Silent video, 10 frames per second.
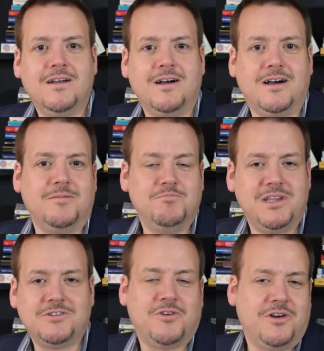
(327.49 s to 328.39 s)

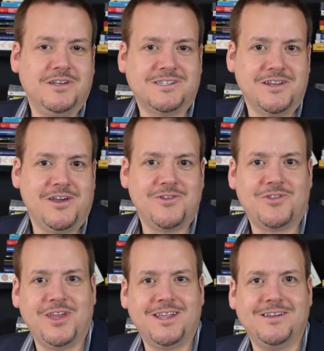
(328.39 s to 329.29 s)
Bitcoin is another
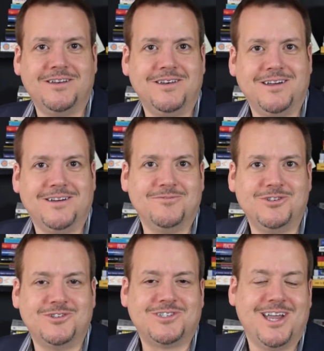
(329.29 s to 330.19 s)
thing, and
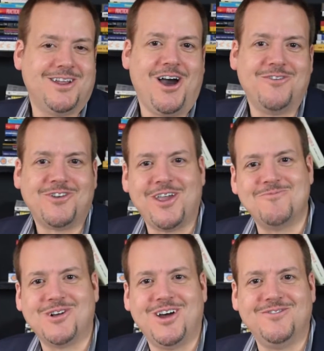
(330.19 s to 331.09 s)
we just had an
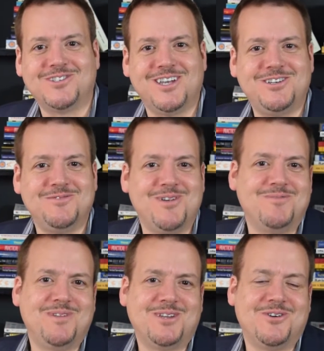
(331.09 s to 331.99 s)
off-camera conversation
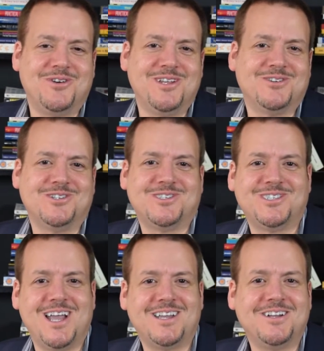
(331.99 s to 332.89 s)
about Bitcoin here just a
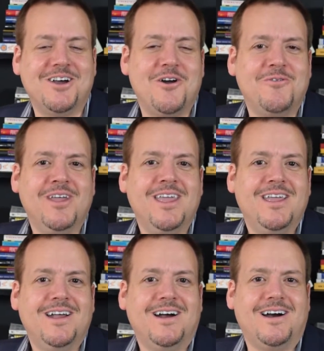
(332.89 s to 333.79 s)
second ago.
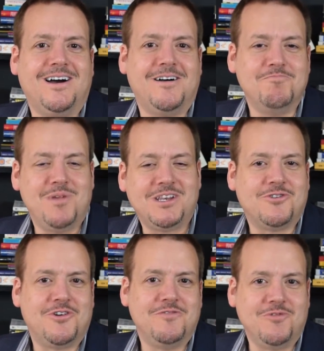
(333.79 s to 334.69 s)

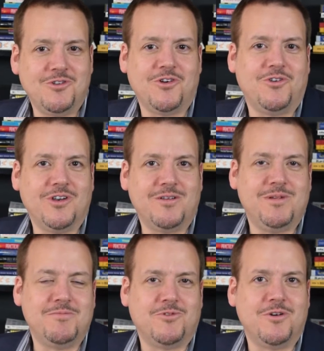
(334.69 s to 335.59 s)
Bitcoin will go a little
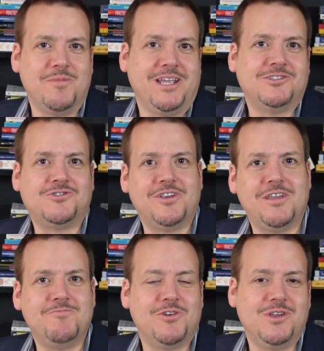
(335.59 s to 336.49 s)
bit more
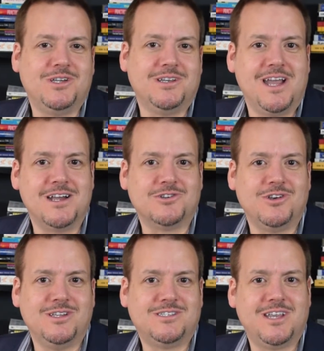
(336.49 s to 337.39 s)
mainstream, where you can
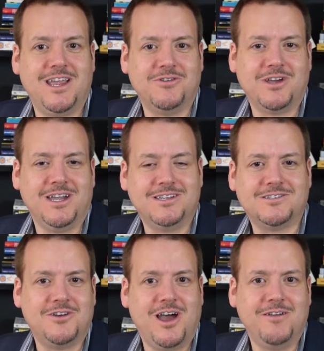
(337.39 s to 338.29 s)
actually say, okay,
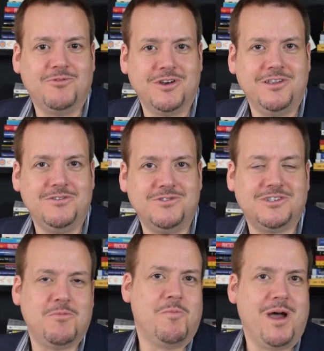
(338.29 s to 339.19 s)
so I want to use
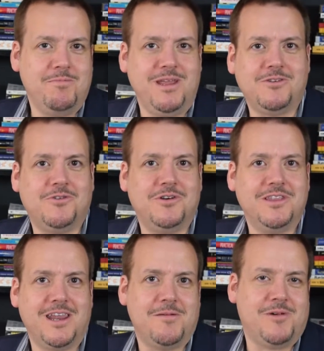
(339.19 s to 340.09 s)
some of my
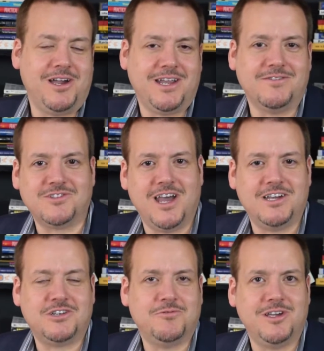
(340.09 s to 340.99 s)
Bitcoin that I might have
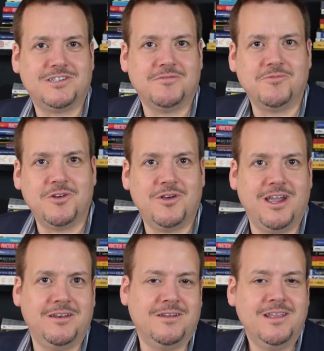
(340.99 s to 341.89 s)
stashed away somewhere
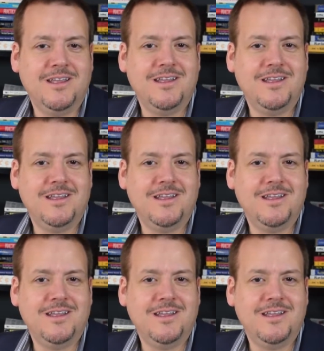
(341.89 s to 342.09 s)
and